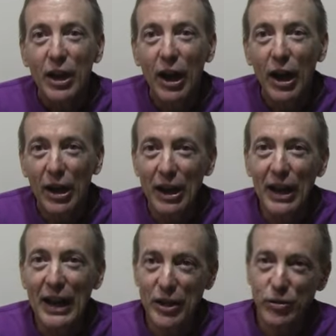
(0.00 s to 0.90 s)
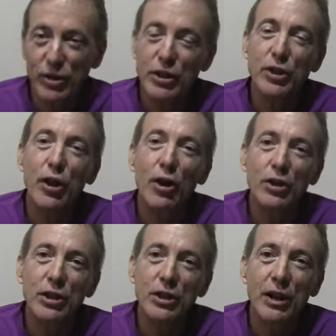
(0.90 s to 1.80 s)
a little extra
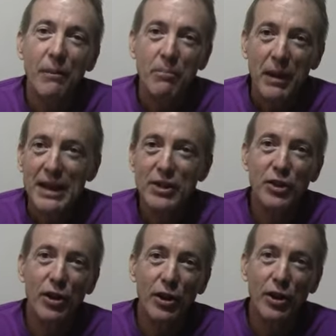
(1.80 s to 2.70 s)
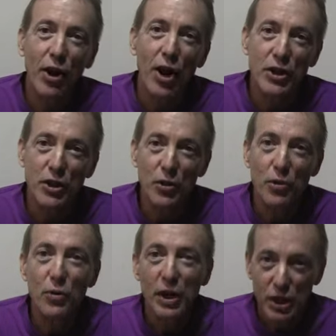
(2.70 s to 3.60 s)
distortion isn't going to cause
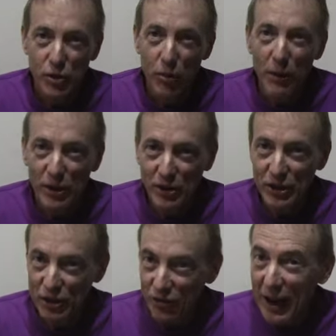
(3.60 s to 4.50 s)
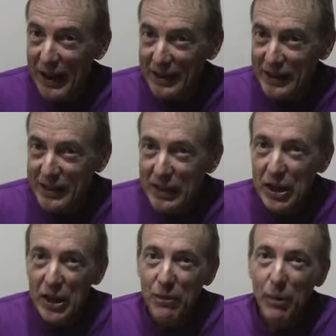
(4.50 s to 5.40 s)
you too much distress.
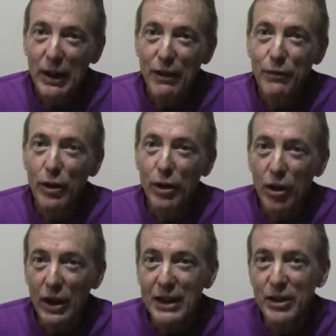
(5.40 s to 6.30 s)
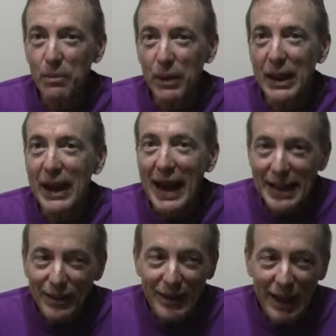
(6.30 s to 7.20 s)
But if you're looking to play
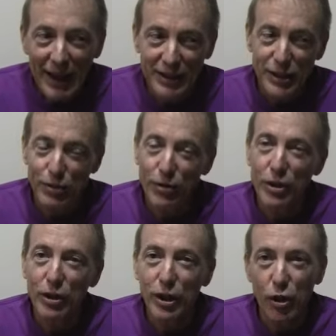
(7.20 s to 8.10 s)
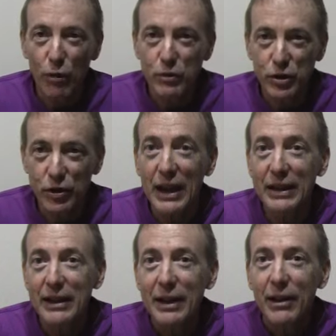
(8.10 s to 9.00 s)
anything else through your Cube
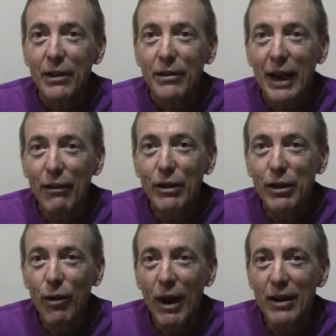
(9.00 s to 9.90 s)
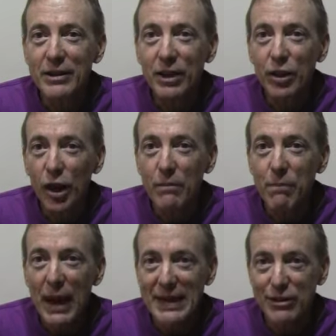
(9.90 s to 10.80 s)
Street that requires a
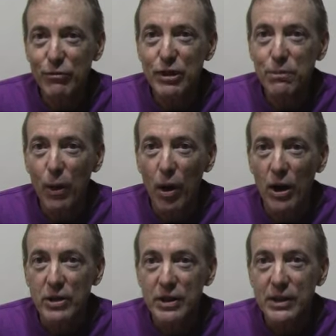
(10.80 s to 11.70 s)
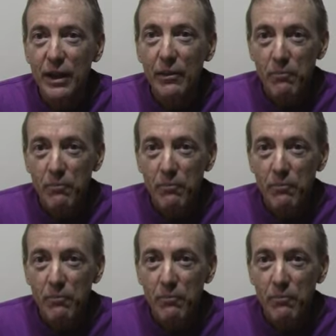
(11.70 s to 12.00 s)
good bass response,